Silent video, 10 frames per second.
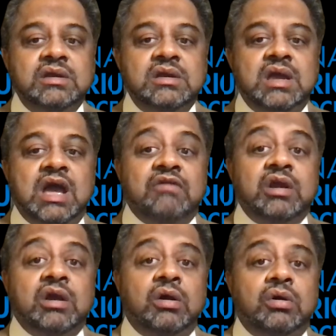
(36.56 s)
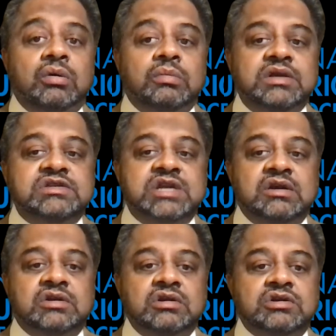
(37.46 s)
Having a home is
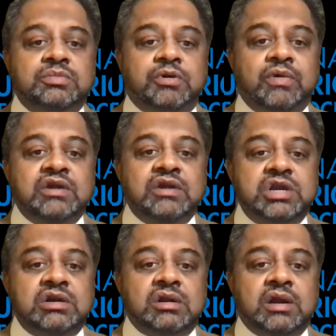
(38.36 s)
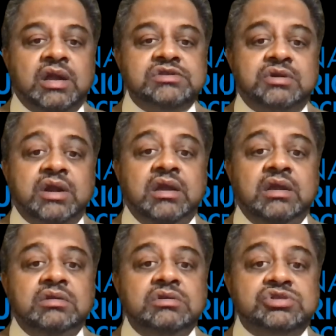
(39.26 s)
central to provide shelter against
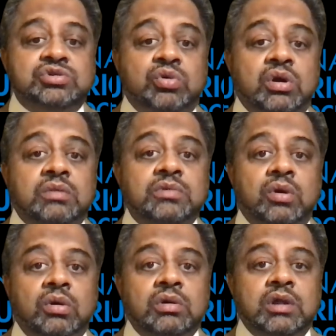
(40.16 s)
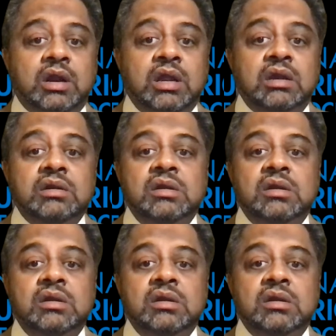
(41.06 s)
rain, storm, cold, or heat.